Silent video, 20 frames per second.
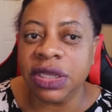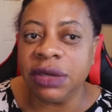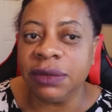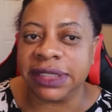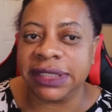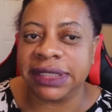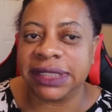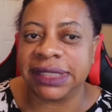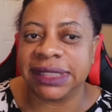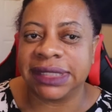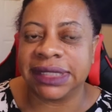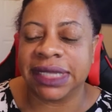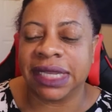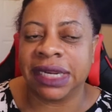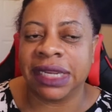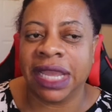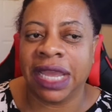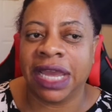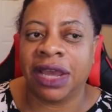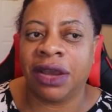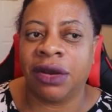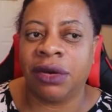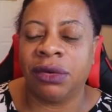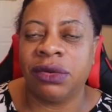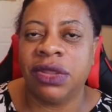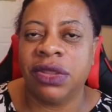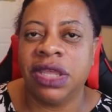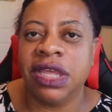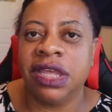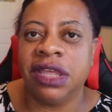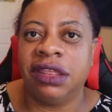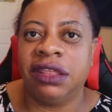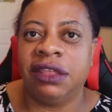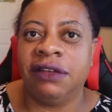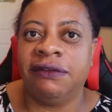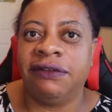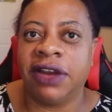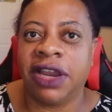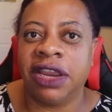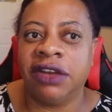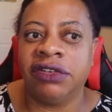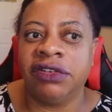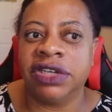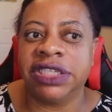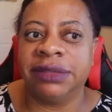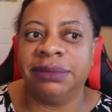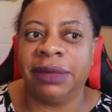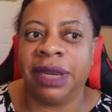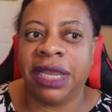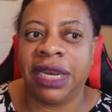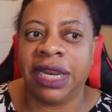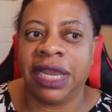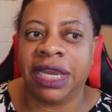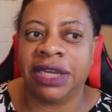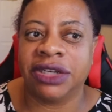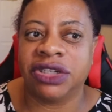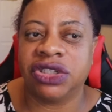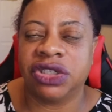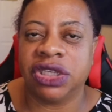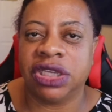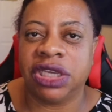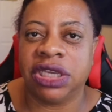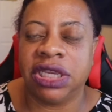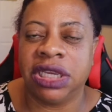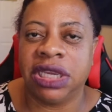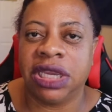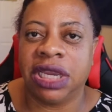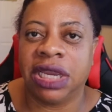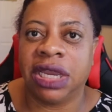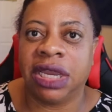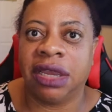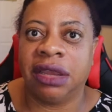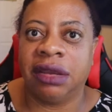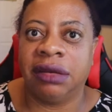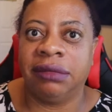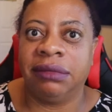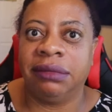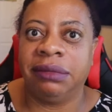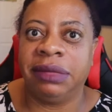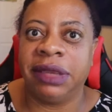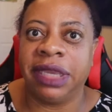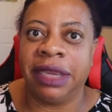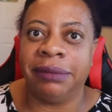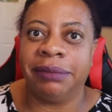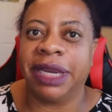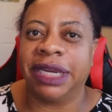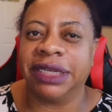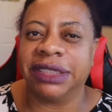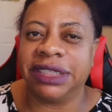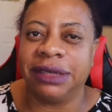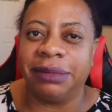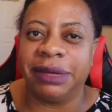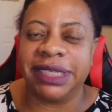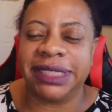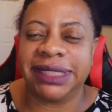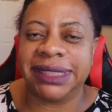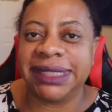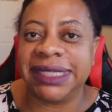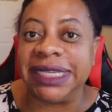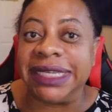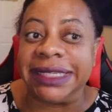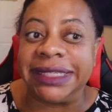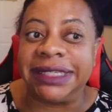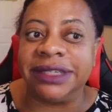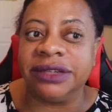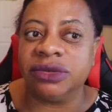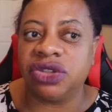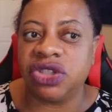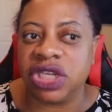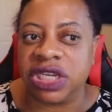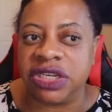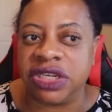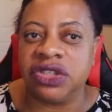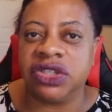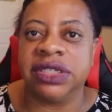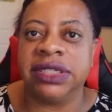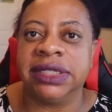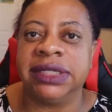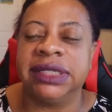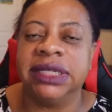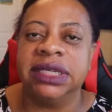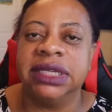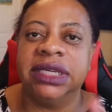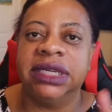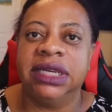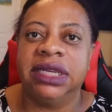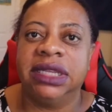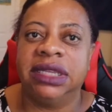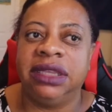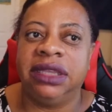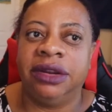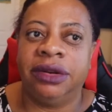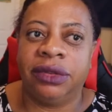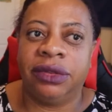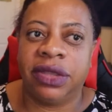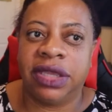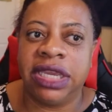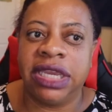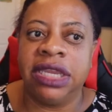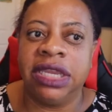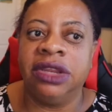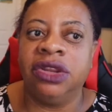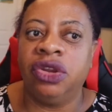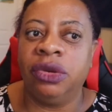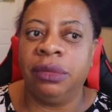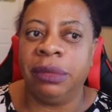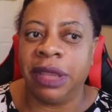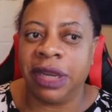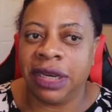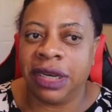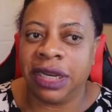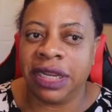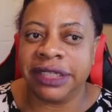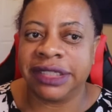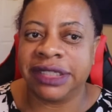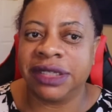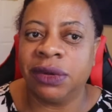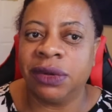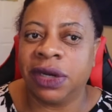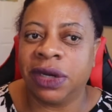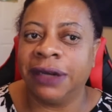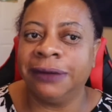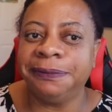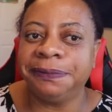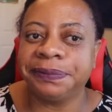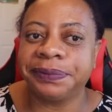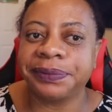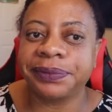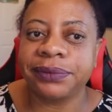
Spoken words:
ones to study how the virus might actually be impacted by seasonal changes, the heat and humidity and so on.